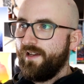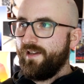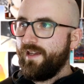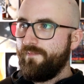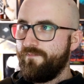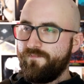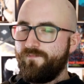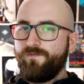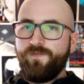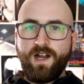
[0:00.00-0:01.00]
he
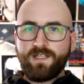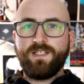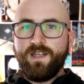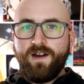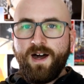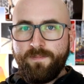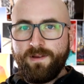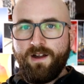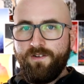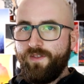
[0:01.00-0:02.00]
fucks it up
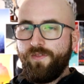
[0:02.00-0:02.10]
on the